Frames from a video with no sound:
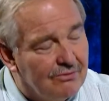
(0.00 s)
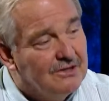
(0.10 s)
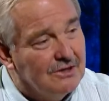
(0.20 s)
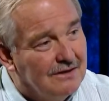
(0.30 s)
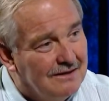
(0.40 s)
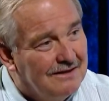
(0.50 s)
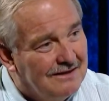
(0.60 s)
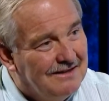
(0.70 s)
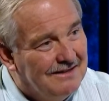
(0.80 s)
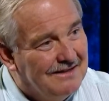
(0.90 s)
prison
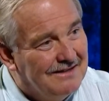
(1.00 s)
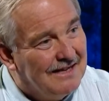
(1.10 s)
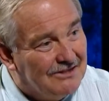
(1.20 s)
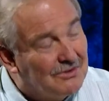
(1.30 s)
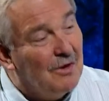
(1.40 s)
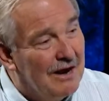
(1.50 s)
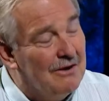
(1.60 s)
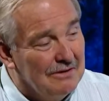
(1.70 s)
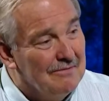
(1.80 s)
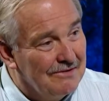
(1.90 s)
than stop
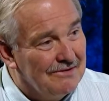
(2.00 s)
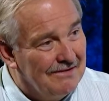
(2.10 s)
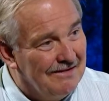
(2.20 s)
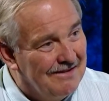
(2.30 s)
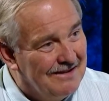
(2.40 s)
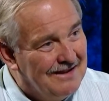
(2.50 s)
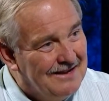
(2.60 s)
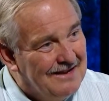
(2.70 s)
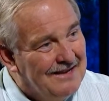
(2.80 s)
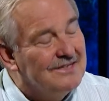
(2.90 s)
heroin in prison.
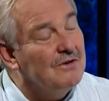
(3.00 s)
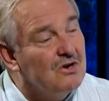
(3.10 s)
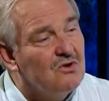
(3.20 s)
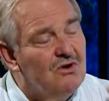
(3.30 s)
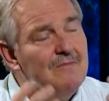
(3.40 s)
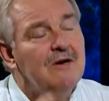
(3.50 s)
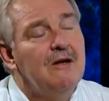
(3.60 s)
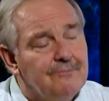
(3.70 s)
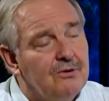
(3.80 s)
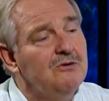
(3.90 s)
So the
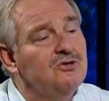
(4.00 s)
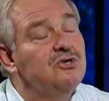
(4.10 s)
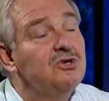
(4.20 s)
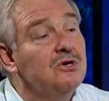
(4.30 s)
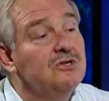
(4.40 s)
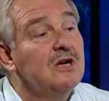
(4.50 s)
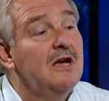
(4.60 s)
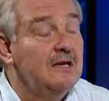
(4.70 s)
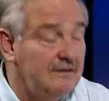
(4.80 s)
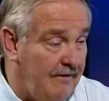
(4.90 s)
criminal approach to drugs
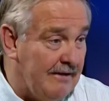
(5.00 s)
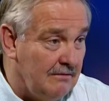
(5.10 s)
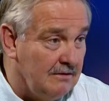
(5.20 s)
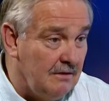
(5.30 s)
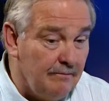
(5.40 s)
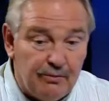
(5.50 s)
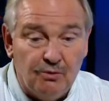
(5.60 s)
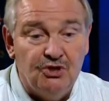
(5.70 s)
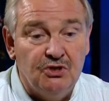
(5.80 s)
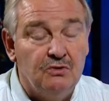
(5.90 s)
has failed.
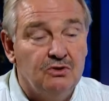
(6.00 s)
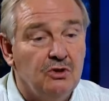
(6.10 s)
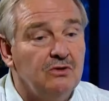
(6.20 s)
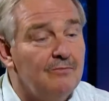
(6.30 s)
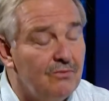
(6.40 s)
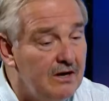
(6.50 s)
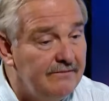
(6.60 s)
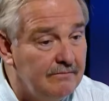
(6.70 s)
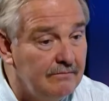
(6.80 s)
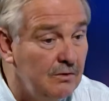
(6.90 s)
Portugal took the
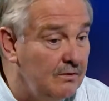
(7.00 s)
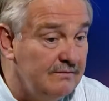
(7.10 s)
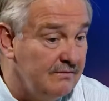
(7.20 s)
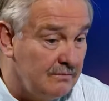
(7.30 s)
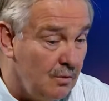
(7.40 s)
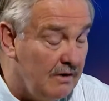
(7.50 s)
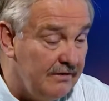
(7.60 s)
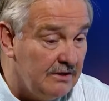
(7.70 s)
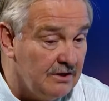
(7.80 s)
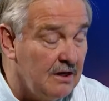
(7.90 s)
brave move
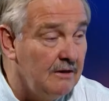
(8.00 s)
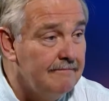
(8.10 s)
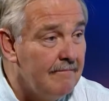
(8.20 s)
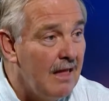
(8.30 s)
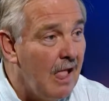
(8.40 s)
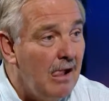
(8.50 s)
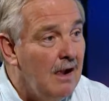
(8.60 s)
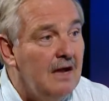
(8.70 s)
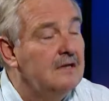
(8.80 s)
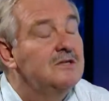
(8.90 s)
12 years ago
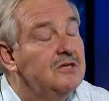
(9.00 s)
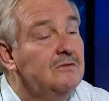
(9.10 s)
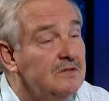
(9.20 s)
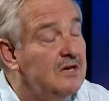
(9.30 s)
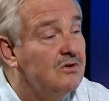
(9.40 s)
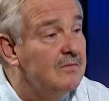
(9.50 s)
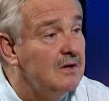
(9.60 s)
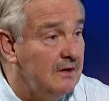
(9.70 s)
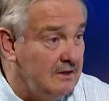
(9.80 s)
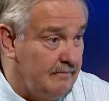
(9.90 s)
to
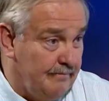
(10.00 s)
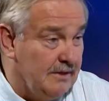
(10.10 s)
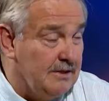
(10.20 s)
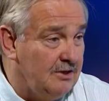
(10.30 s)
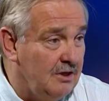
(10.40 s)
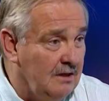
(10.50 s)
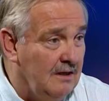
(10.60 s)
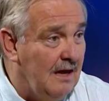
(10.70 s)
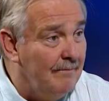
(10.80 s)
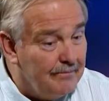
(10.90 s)
decriminalize possession
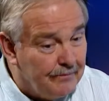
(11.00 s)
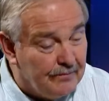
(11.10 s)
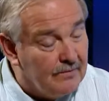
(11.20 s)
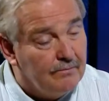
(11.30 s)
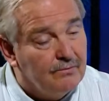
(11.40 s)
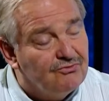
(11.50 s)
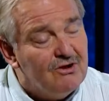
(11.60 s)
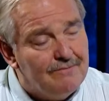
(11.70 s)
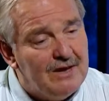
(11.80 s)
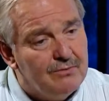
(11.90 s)
and
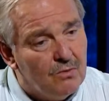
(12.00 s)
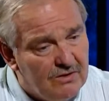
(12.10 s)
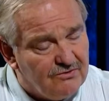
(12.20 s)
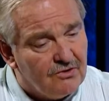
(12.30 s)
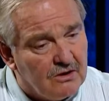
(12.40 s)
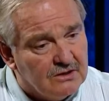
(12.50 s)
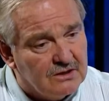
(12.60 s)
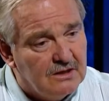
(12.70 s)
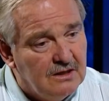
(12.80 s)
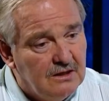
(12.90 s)
treat people with
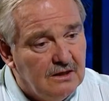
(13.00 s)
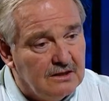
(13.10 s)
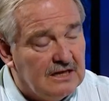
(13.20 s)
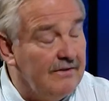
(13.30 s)
drugs as